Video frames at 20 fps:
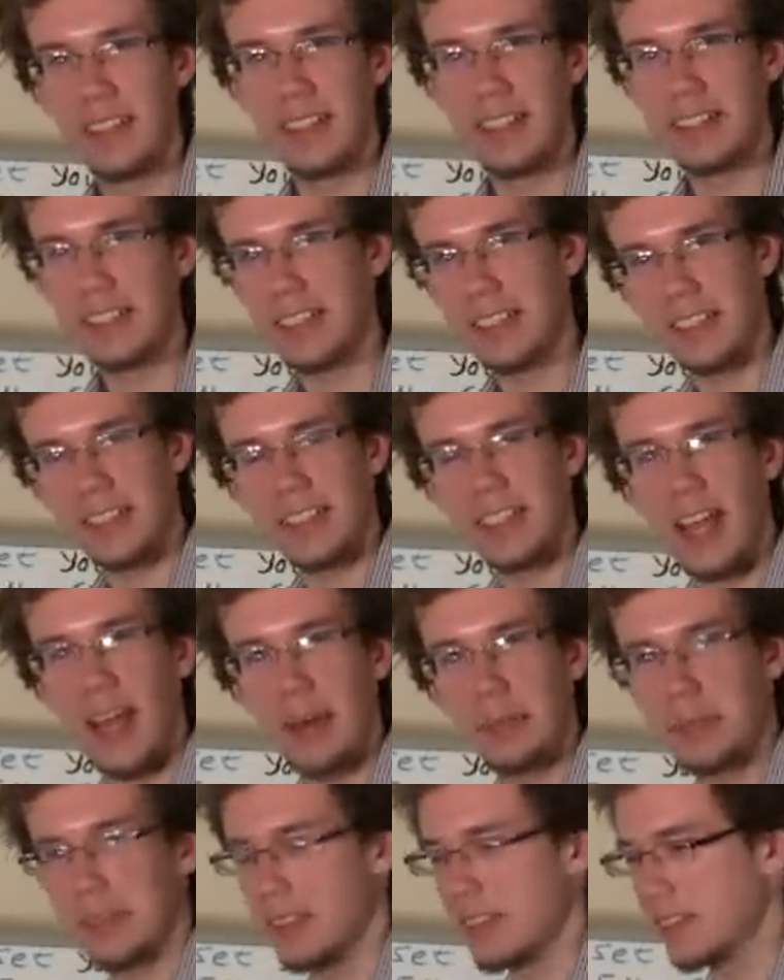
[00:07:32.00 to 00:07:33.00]
He's like this
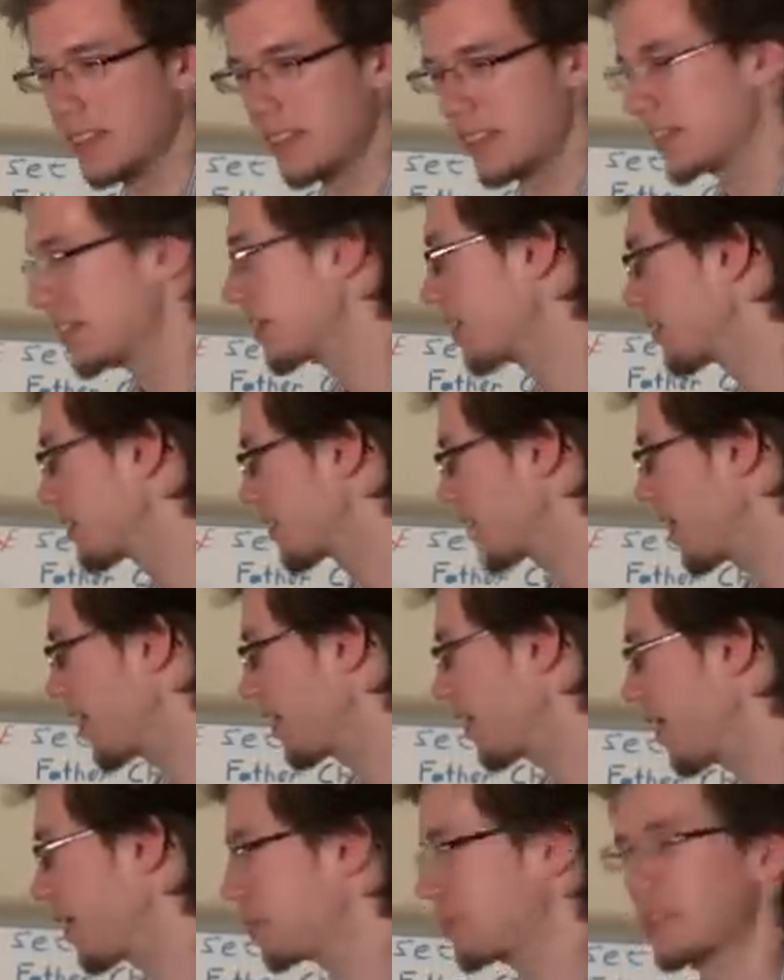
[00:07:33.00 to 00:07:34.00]
captain. He's like
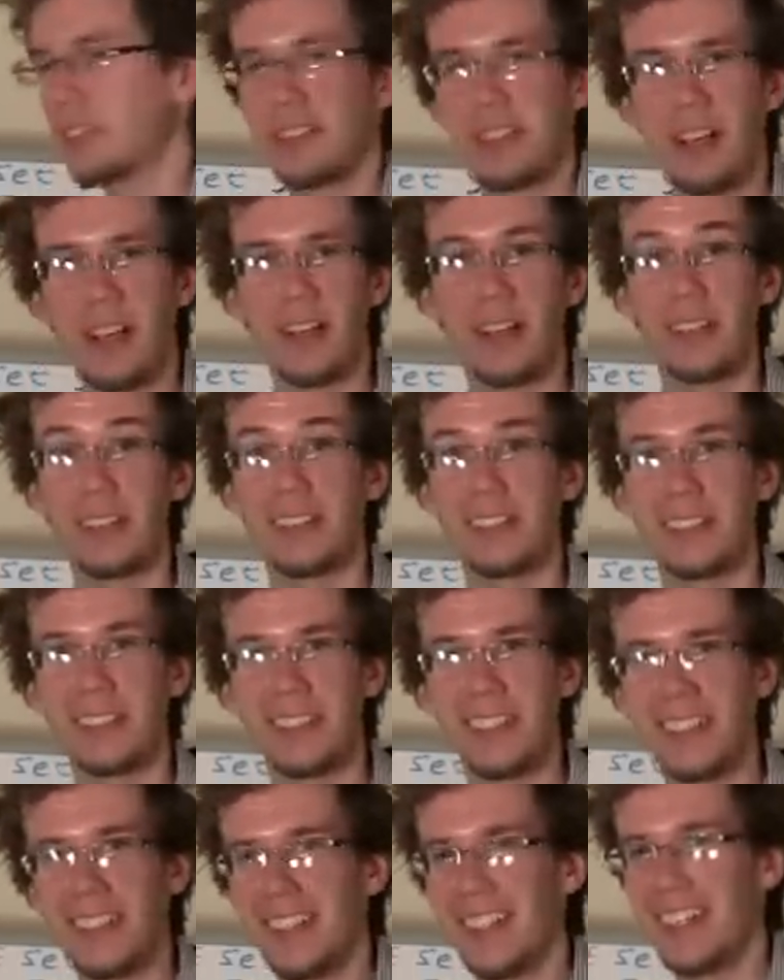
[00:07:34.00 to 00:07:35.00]
Sky Captain Charles,
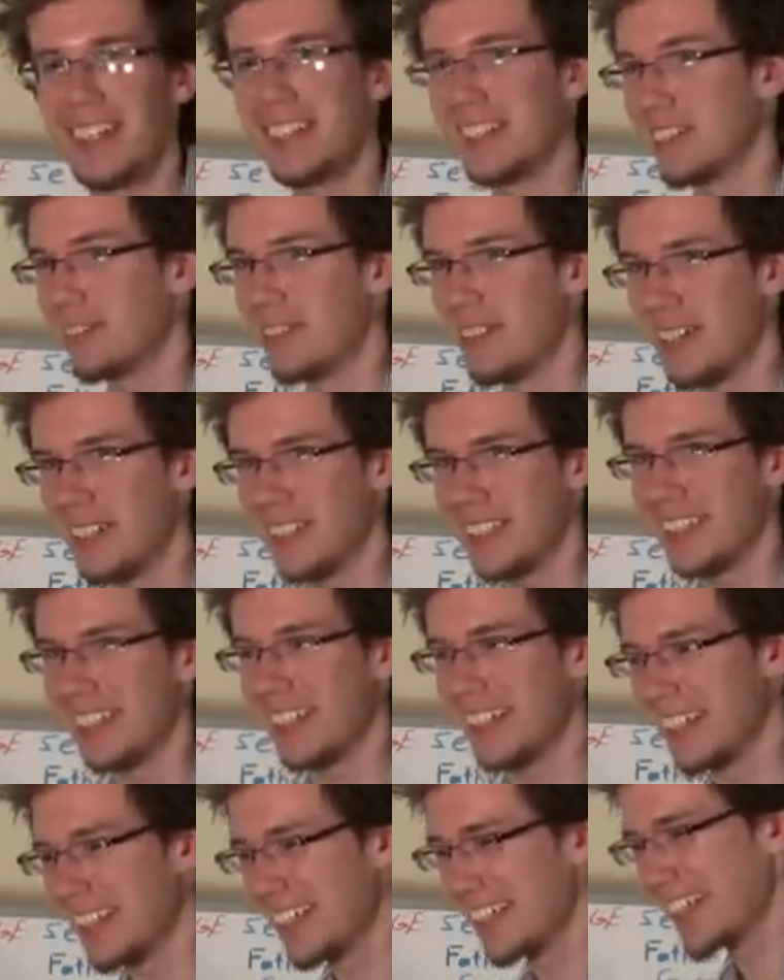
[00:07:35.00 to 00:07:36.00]
and he's a father,
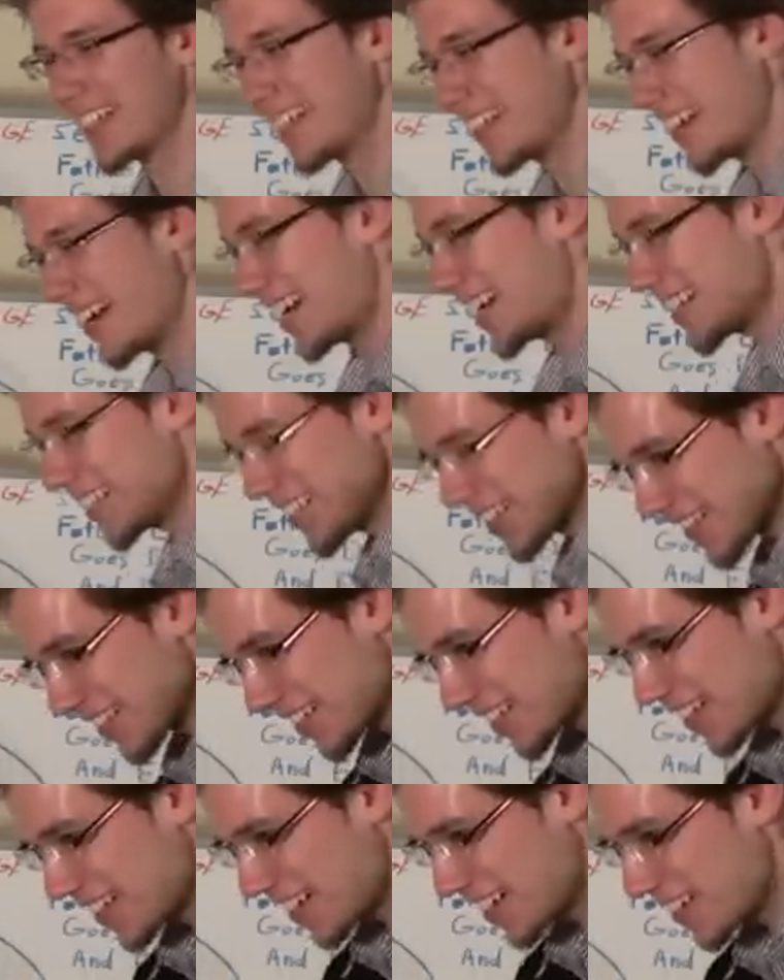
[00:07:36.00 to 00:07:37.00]
and he's just
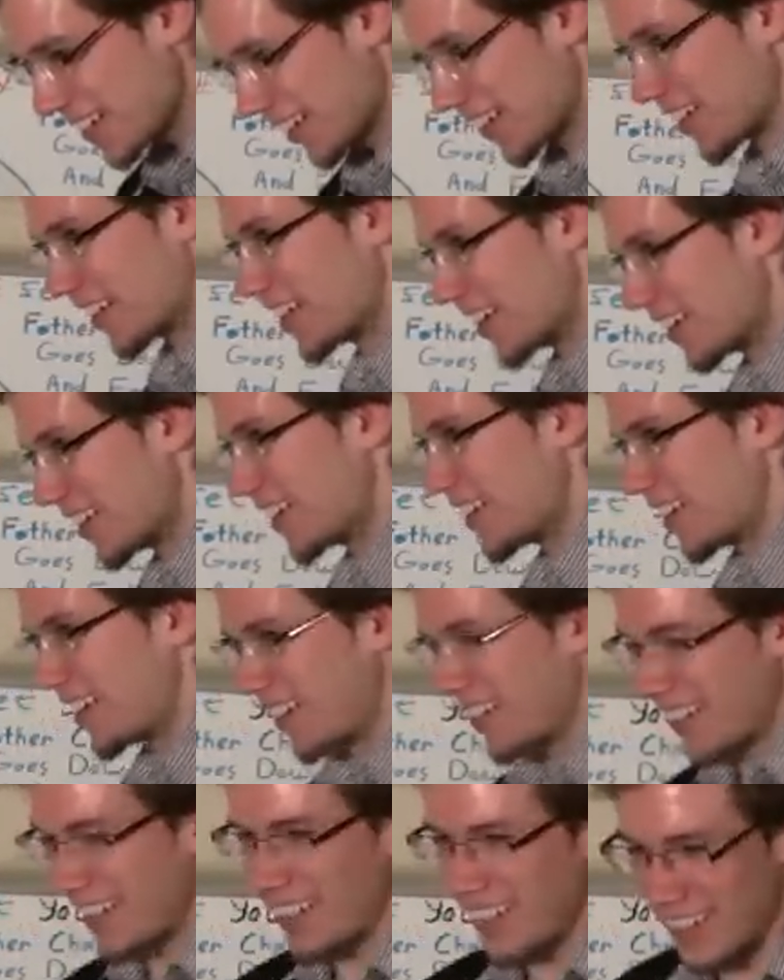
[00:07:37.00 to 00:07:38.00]
like,
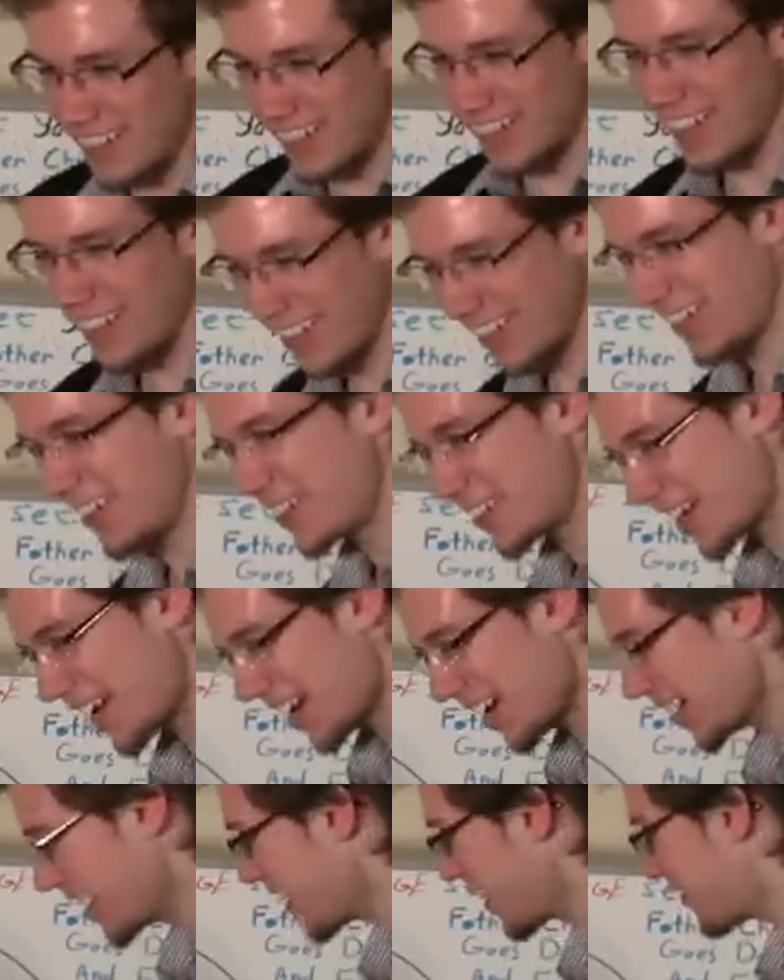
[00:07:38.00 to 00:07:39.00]

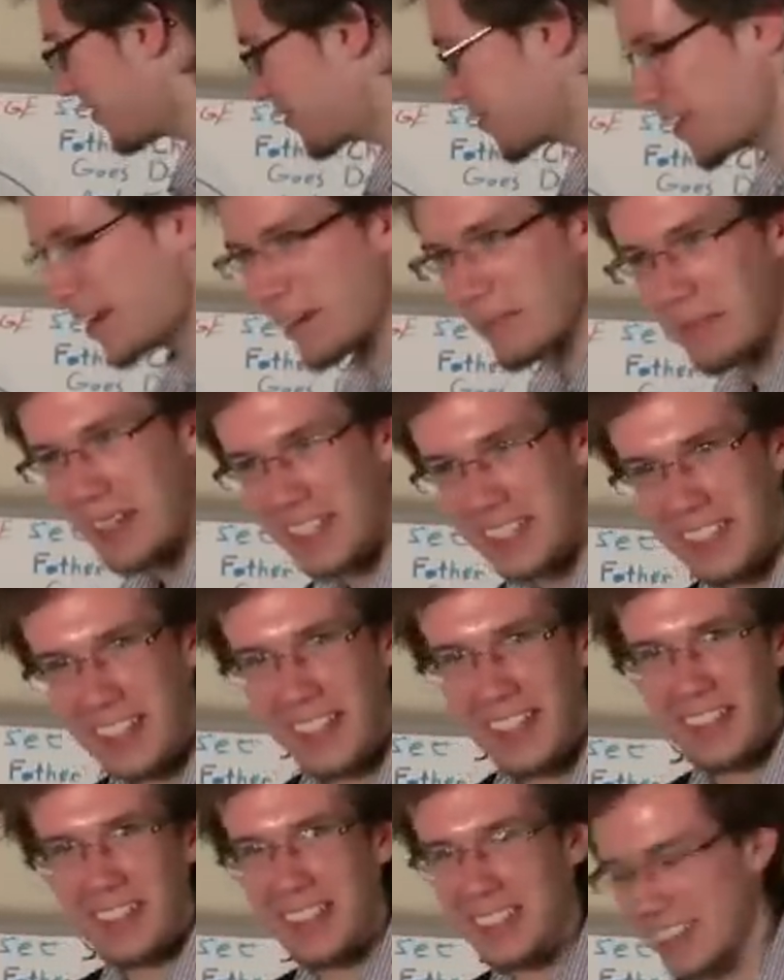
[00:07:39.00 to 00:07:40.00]
"Okay, I gotta help my son out.